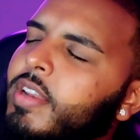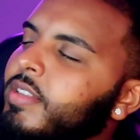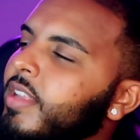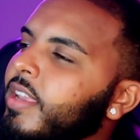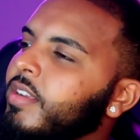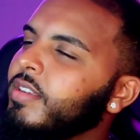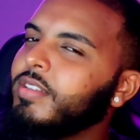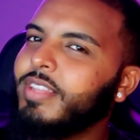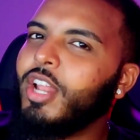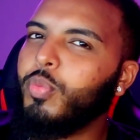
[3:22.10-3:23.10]
that is like,
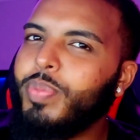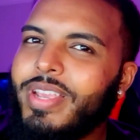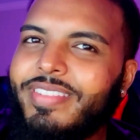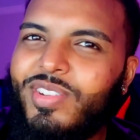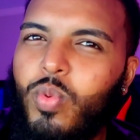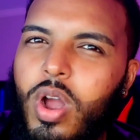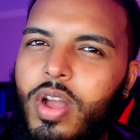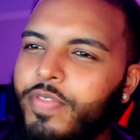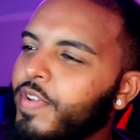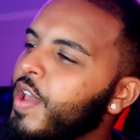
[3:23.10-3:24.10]
that'll piss you
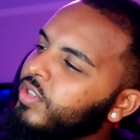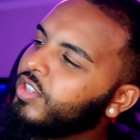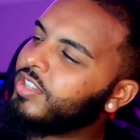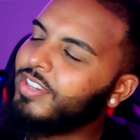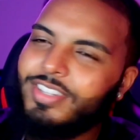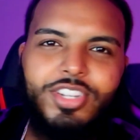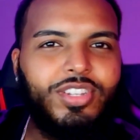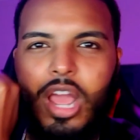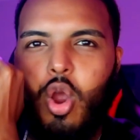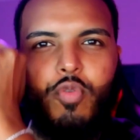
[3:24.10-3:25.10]
off, but just
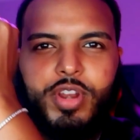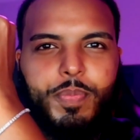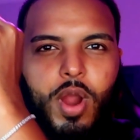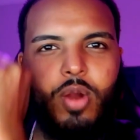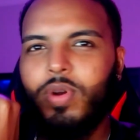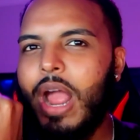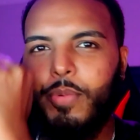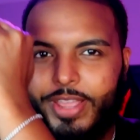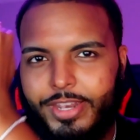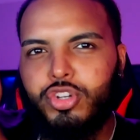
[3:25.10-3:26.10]
not over the part where I
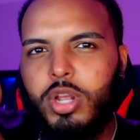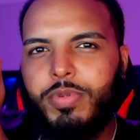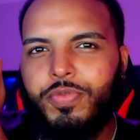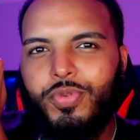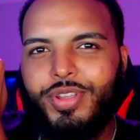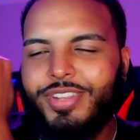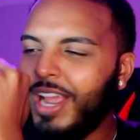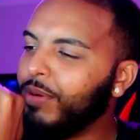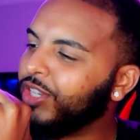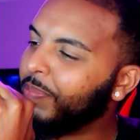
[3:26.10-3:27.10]
will get in trouble for it. You
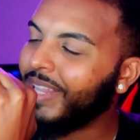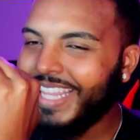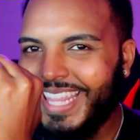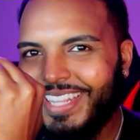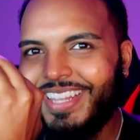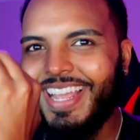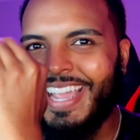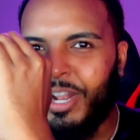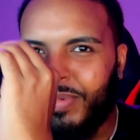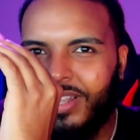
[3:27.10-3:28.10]
know, I'll just play that little
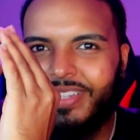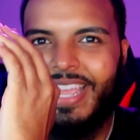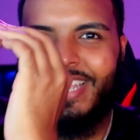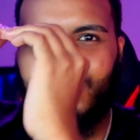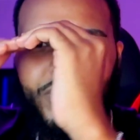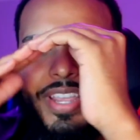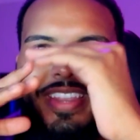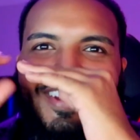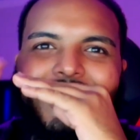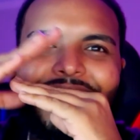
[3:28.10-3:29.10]
line. I'll dance right
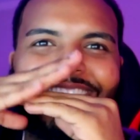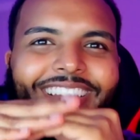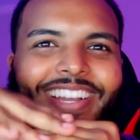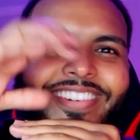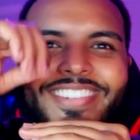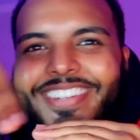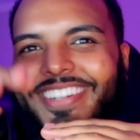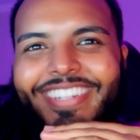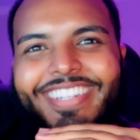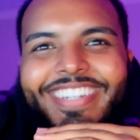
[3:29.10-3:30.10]
here, you know, so
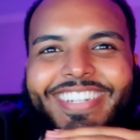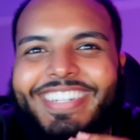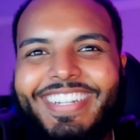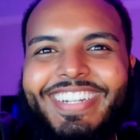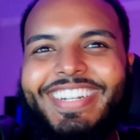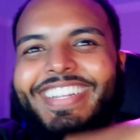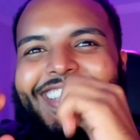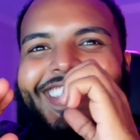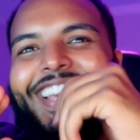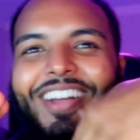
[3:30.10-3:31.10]

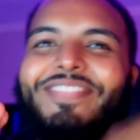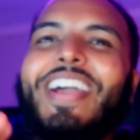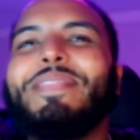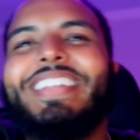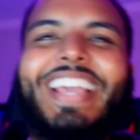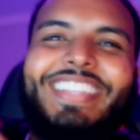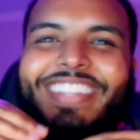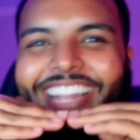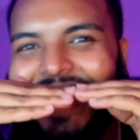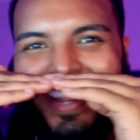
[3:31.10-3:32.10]
yeah, I'm gonna dance
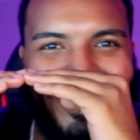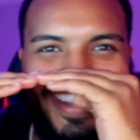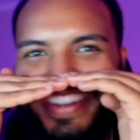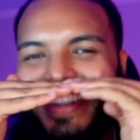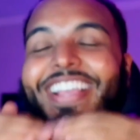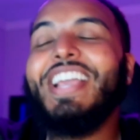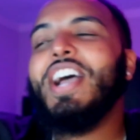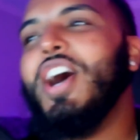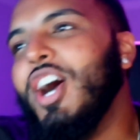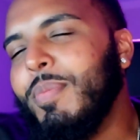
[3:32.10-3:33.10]
on that line right here.
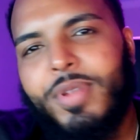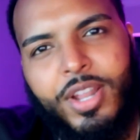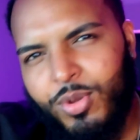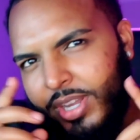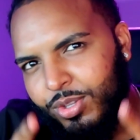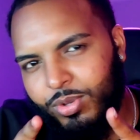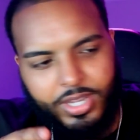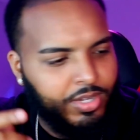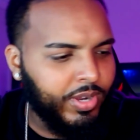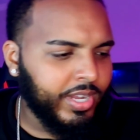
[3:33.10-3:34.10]
Y'all know I could do
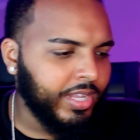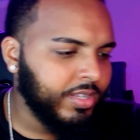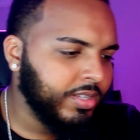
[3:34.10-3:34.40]
that, you know, I got